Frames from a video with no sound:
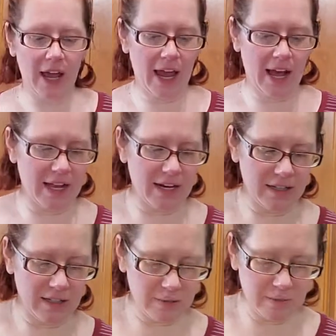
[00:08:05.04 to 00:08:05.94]
add
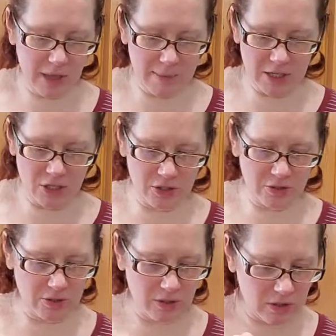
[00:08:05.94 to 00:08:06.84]
some lemon
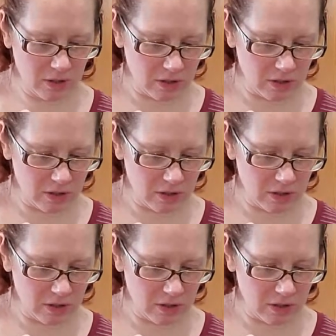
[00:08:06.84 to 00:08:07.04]
juice.